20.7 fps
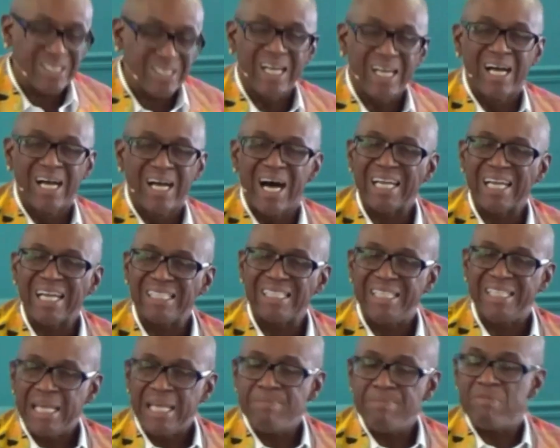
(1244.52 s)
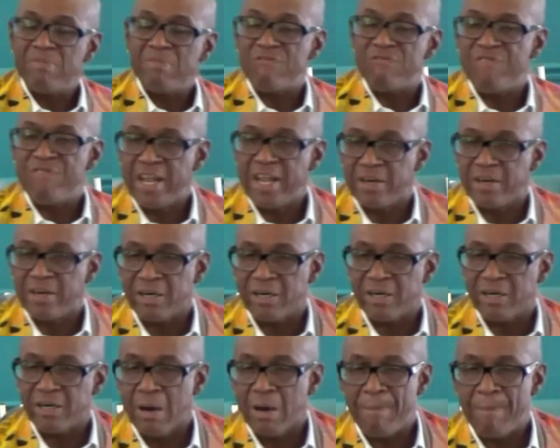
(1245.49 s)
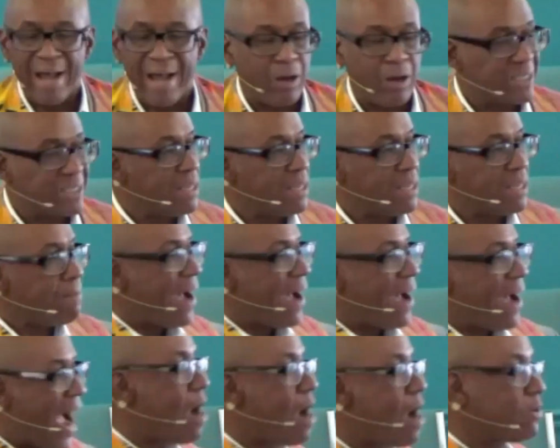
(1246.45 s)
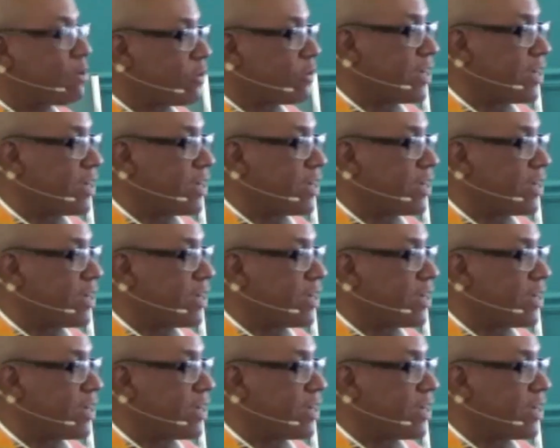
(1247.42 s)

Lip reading: a deep fear about empowering